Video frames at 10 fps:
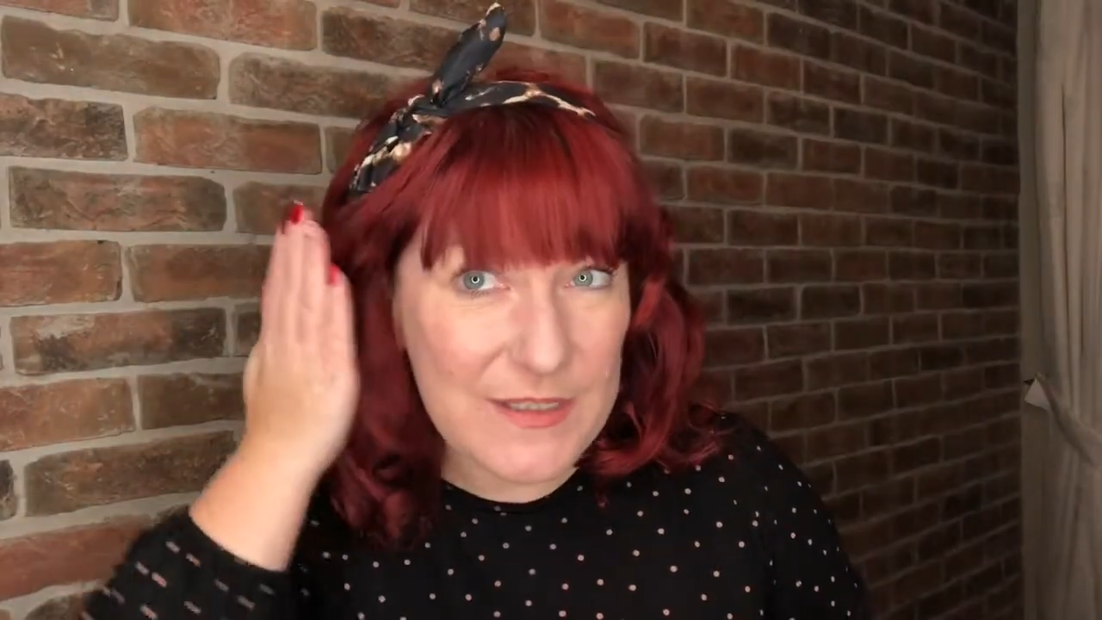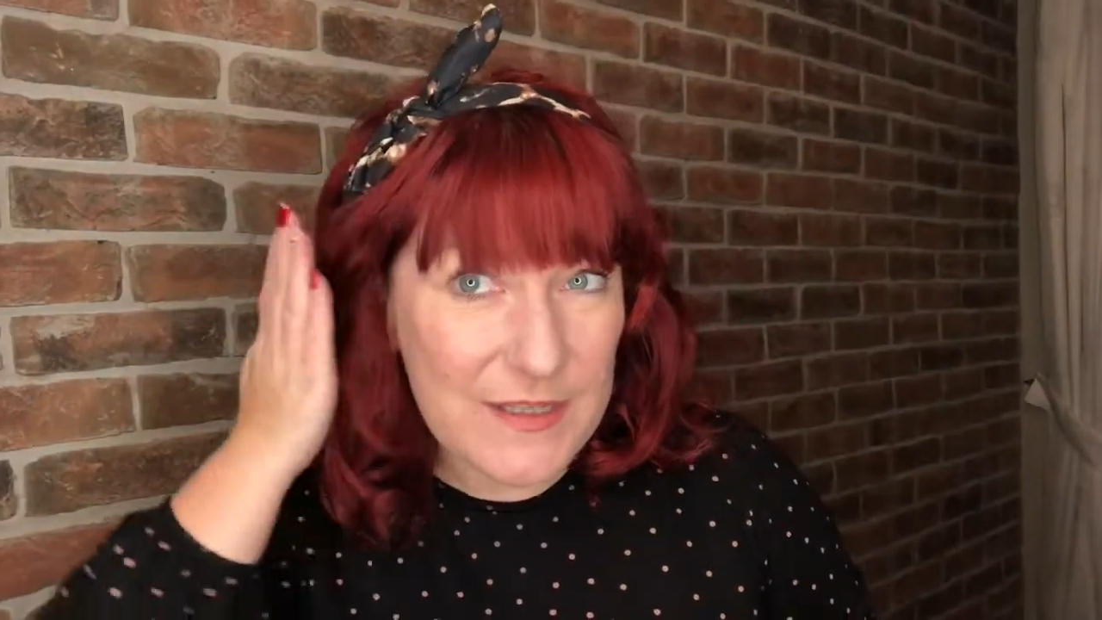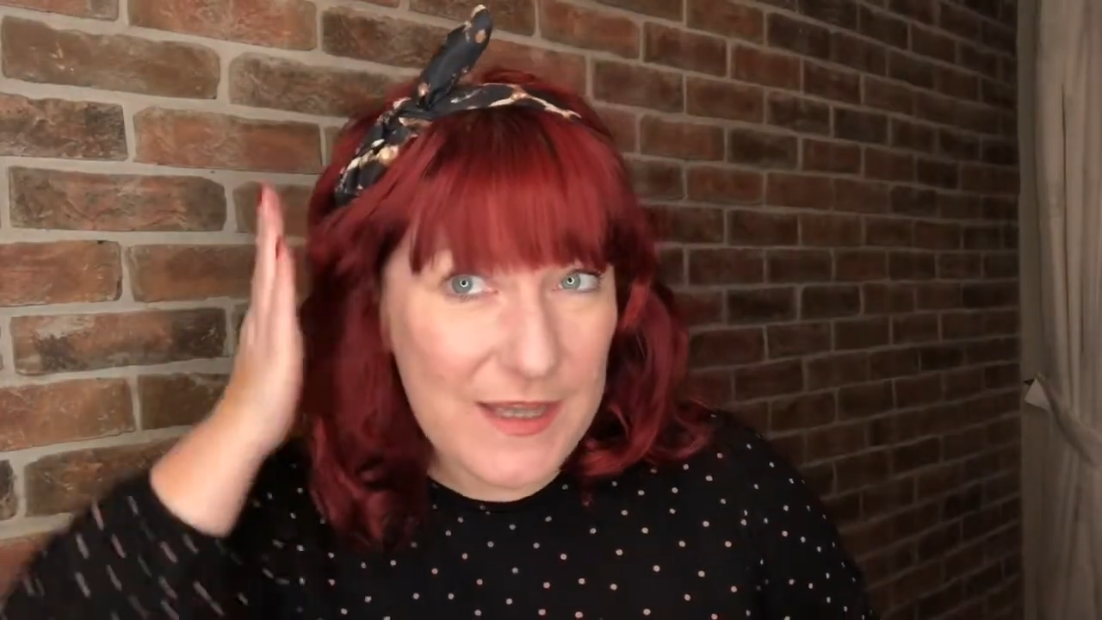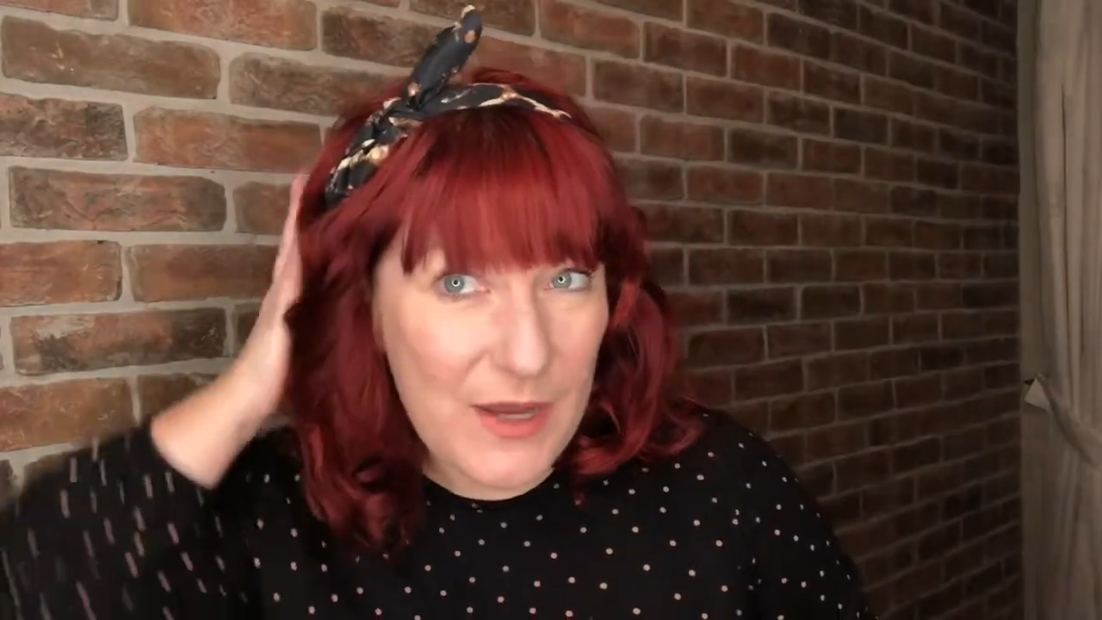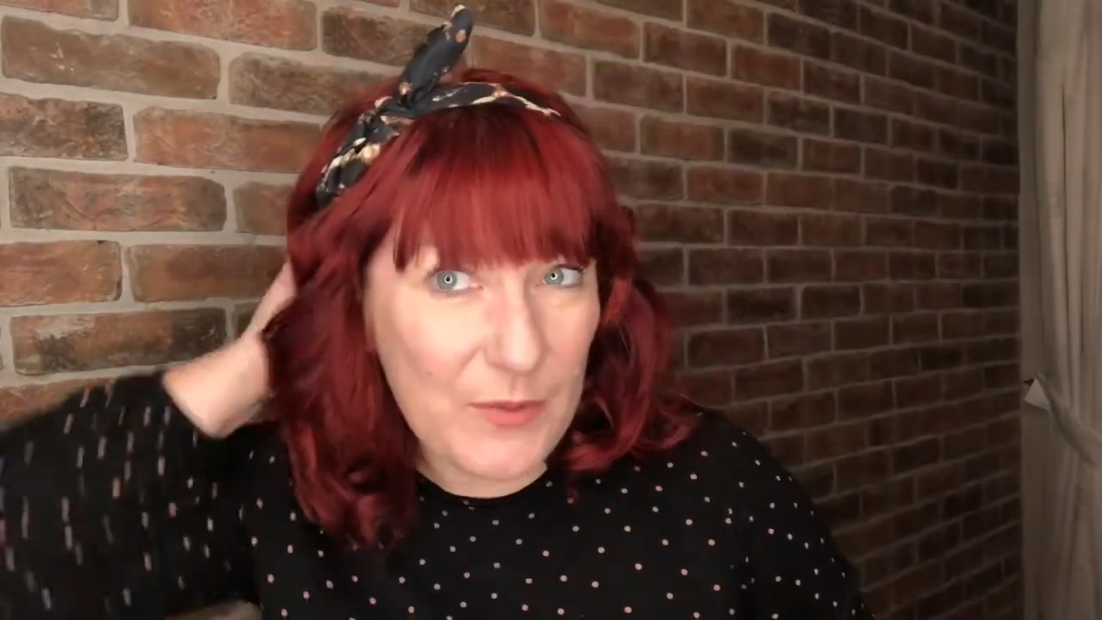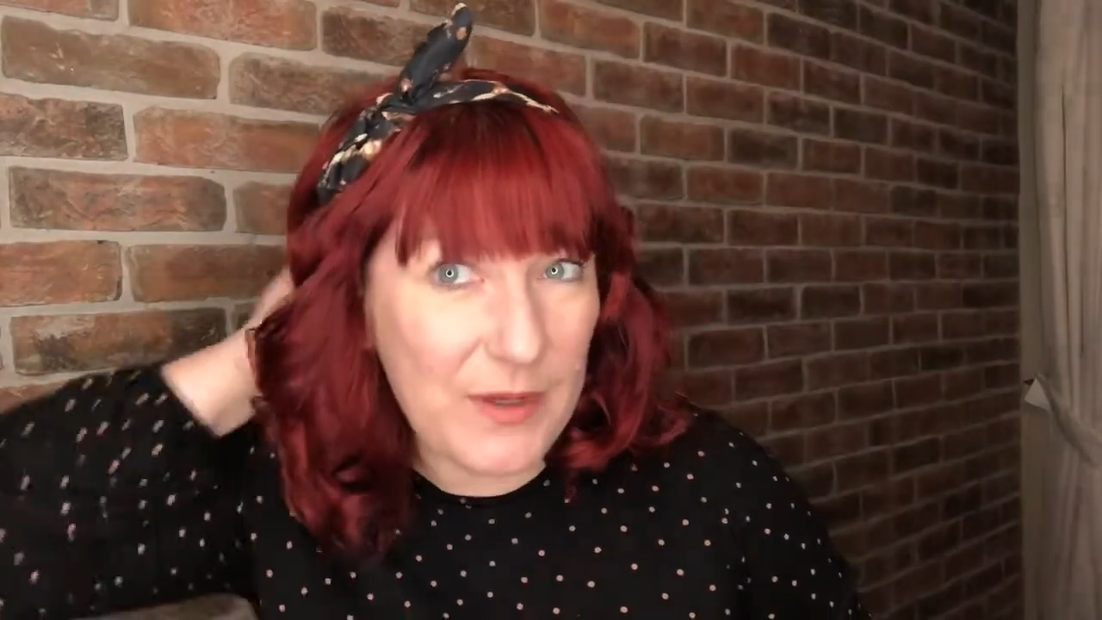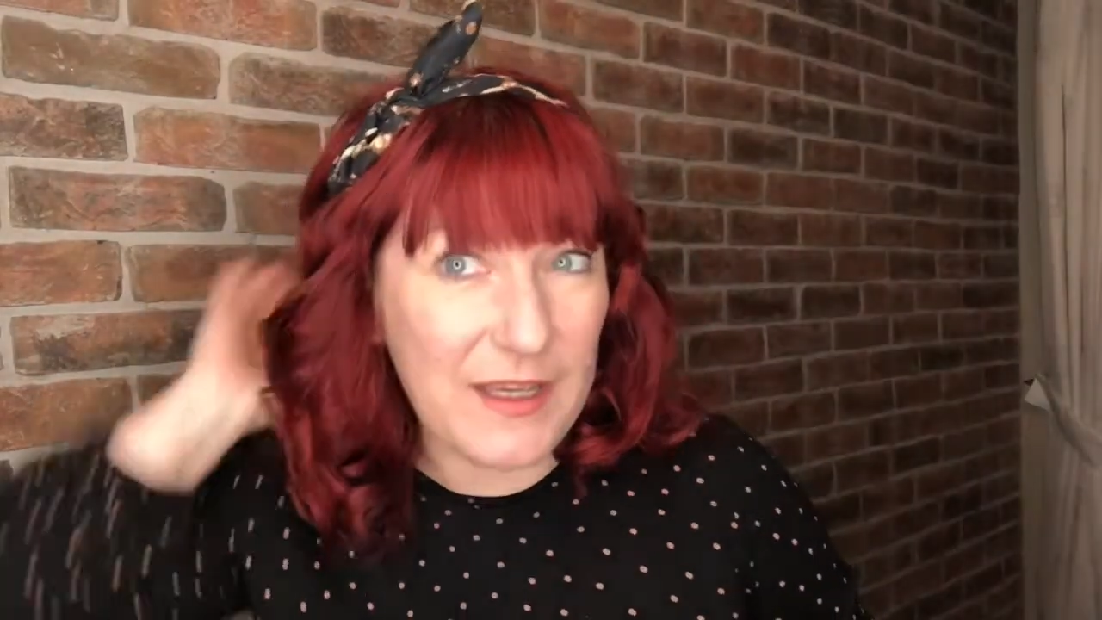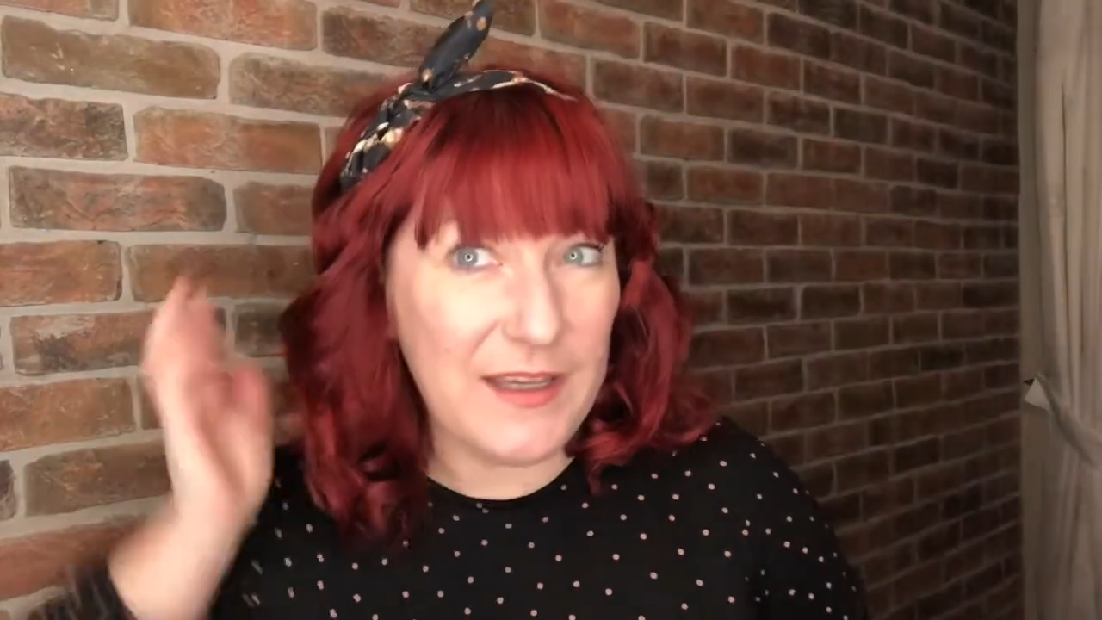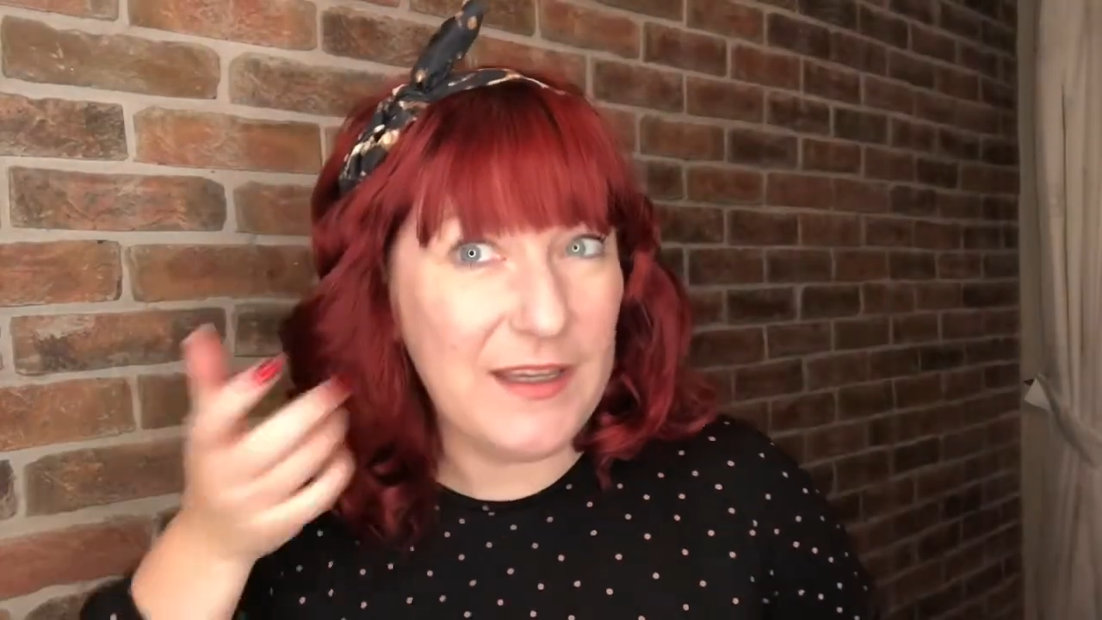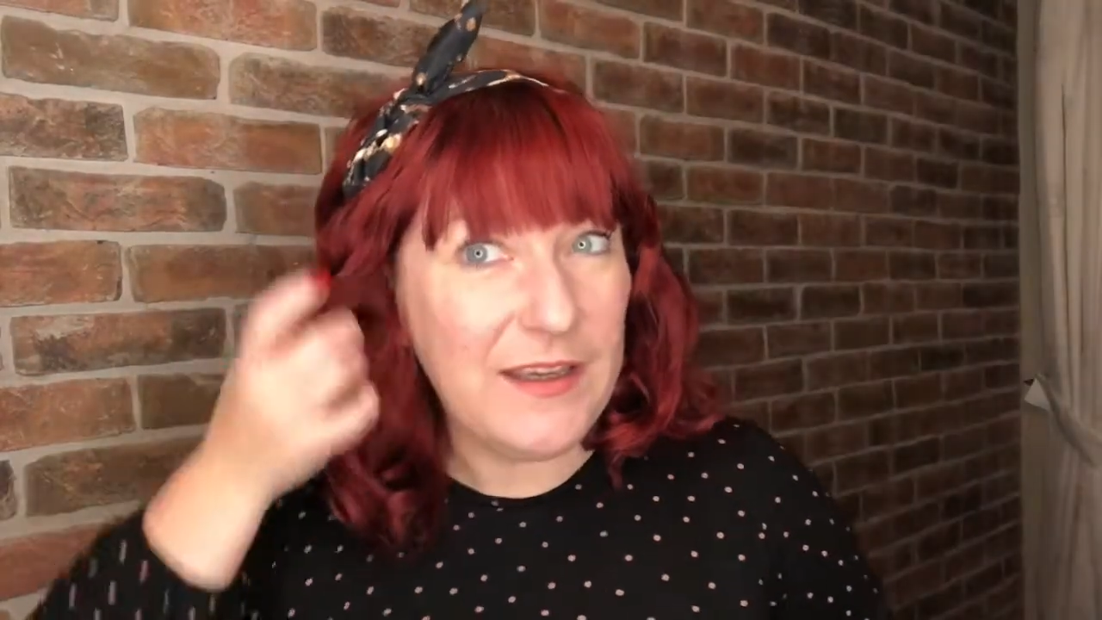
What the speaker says: that way.